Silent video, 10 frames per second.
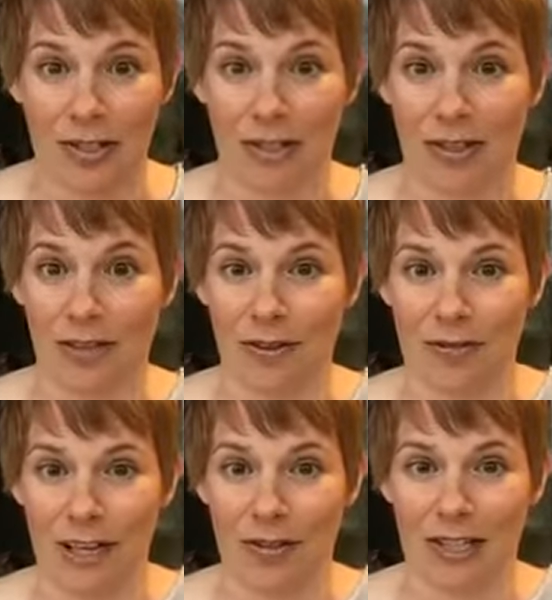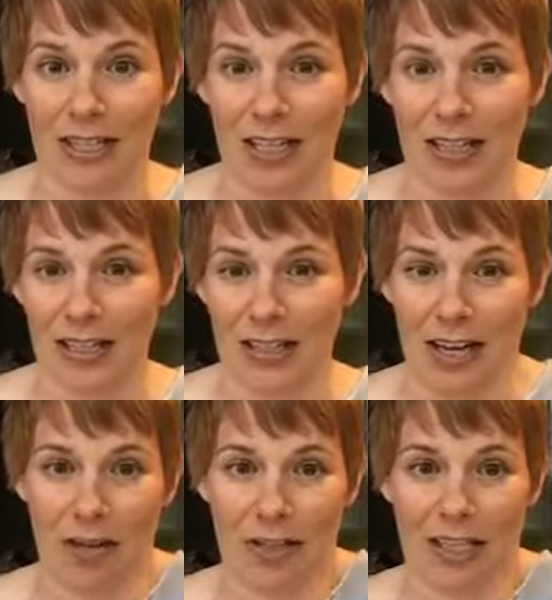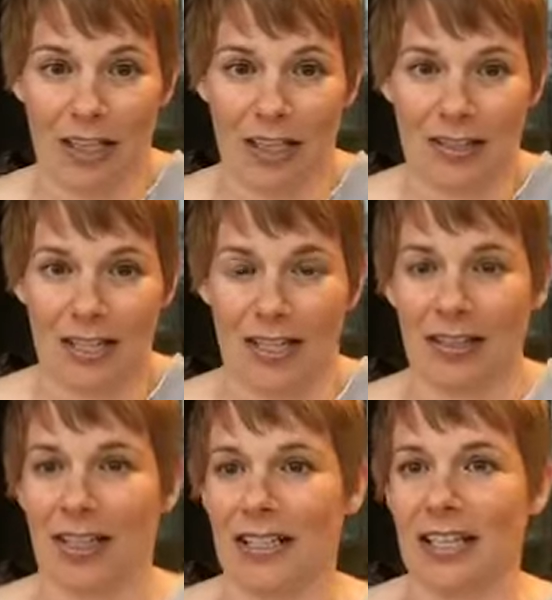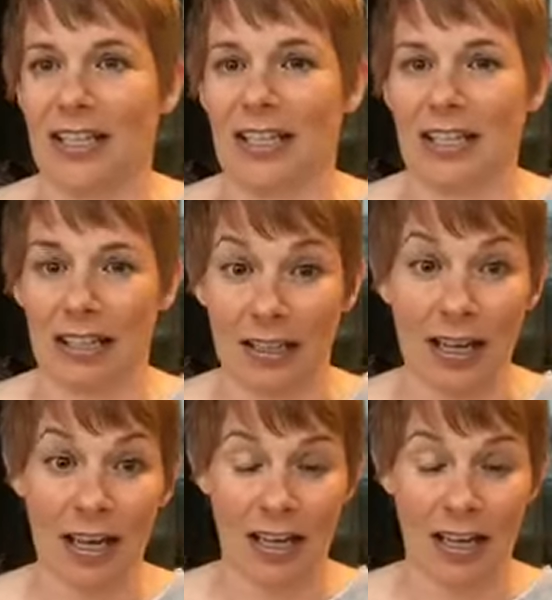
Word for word: so even when I was hiking there, we had things like lightning and